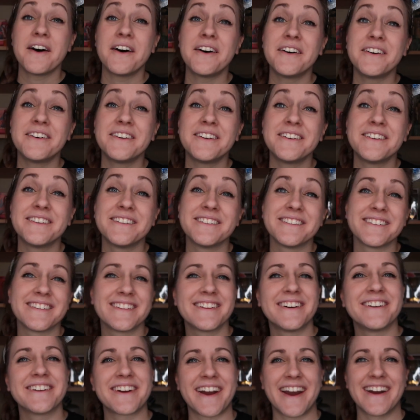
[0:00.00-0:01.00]
Oh,
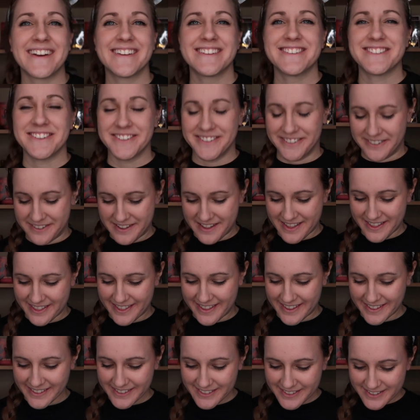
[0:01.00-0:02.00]
okay. So
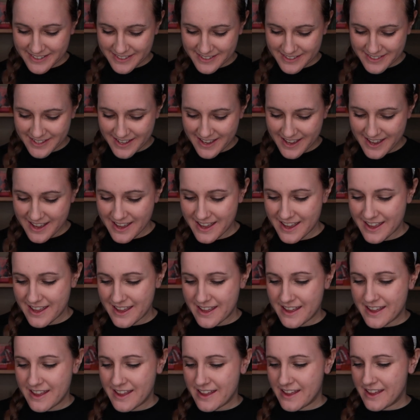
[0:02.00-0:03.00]
this
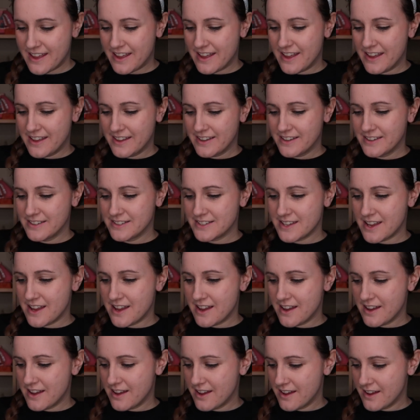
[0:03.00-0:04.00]
is
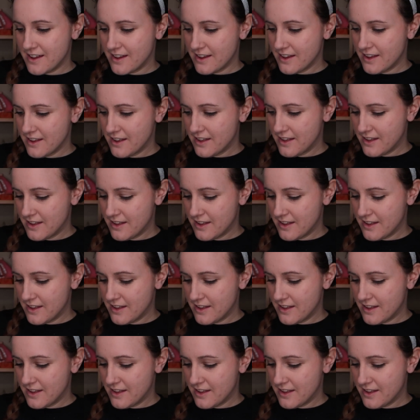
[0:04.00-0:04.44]
a